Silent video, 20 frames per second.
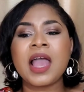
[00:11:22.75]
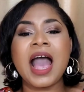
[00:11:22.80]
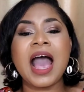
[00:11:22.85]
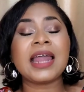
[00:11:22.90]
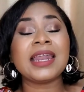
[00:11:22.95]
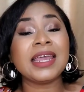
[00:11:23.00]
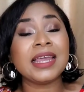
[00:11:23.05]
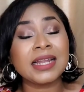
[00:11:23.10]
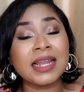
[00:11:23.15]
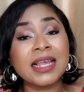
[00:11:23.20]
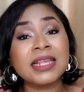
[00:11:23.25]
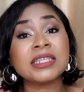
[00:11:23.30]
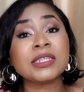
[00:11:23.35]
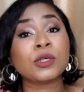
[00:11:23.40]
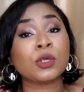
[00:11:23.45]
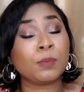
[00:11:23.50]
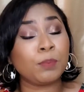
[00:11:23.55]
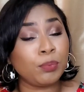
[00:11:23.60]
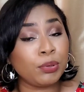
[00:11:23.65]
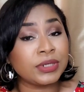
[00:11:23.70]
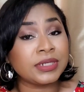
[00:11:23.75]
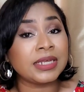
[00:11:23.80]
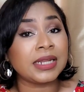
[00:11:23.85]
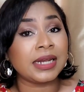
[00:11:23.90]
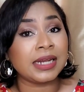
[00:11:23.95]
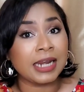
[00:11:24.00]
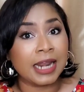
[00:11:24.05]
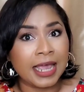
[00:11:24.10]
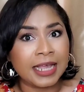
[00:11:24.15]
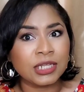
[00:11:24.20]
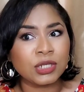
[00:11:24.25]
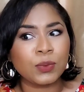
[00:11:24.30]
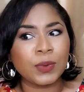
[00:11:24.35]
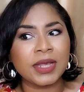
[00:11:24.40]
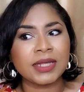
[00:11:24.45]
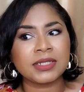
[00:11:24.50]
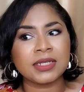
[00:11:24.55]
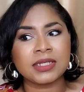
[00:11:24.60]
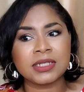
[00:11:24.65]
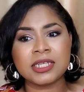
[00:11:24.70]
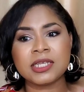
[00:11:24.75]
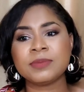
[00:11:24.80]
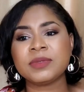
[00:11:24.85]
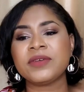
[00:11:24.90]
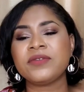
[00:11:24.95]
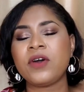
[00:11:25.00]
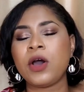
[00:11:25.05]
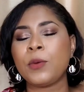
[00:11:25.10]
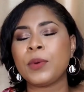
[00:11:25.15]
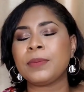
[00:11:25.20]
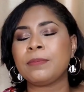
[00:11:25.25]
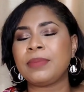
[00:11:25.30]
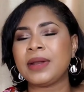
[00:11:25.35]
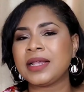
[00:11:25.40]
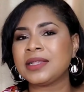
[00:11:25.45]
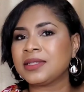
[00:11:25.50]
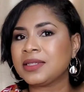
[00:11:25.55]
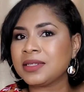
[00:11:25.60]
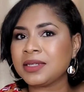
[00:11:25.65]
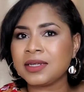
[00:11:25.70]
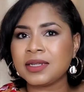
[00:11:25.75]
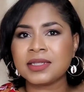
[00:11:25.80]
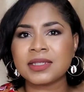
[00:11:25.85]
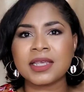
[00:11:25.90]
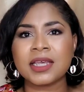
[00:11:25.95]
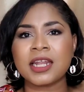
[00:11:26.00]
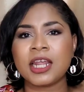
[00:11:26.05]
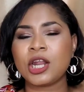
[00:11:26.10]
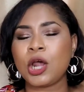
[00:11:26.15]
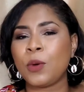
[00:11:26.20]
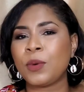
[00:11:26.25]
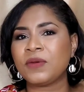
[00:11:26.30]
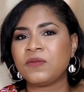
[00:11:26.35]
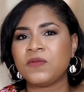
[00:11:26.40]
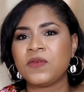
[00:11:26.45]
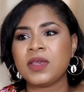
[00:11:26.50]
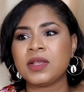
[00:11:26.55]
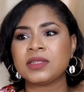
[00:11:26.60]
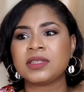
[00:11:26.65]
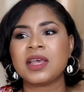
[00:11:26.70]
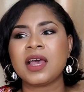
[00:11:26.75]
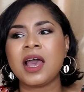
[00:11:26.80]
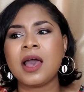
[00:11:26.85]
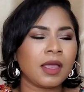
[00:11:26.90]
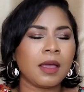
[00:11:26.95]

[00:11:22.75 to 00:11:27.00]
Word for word: and it is pretty lightweight in terms of how it blends into the skin and how it feels.